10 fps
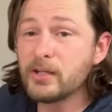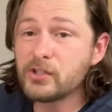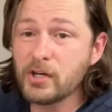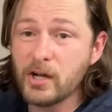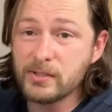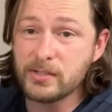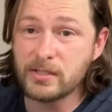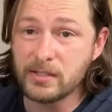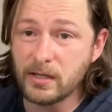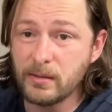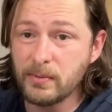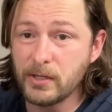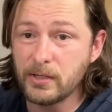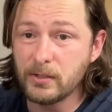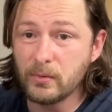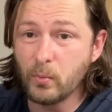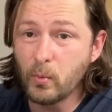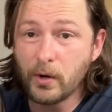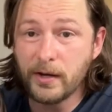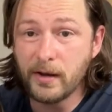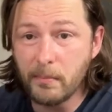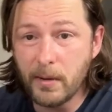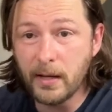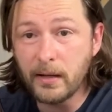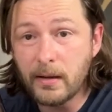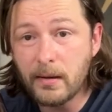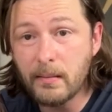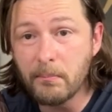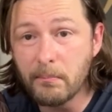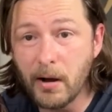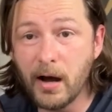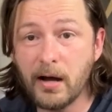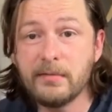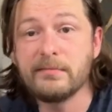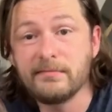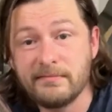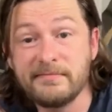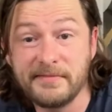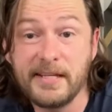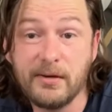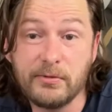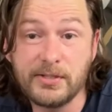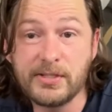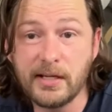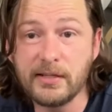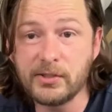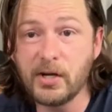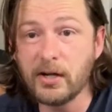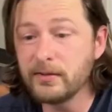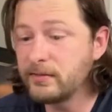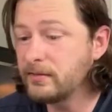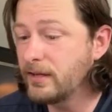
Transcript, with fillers: Chances are gonna be one in a million, but there is still a chance.